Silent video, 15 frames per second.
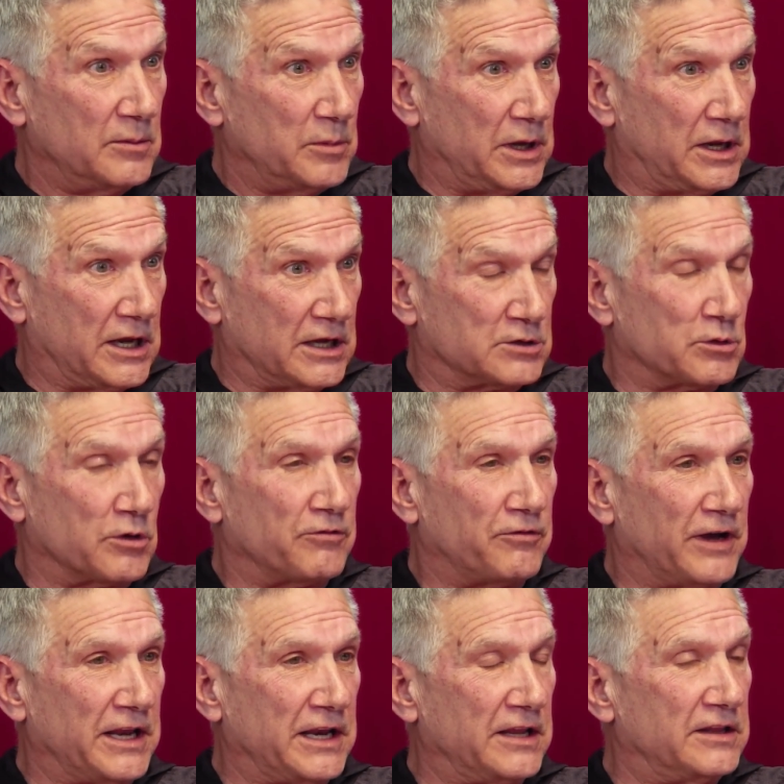because we're
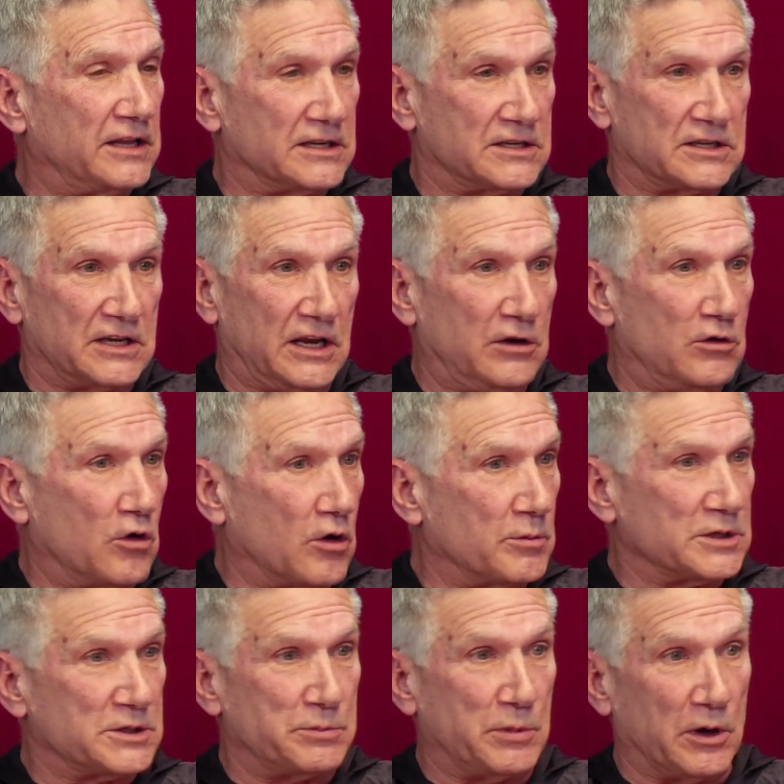fighting this
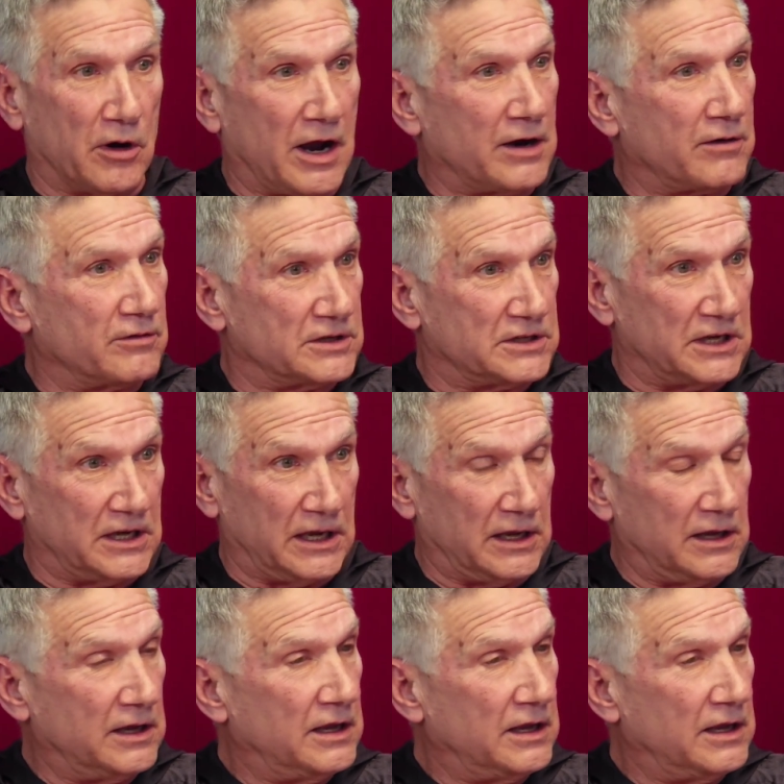enormous bureaucracy.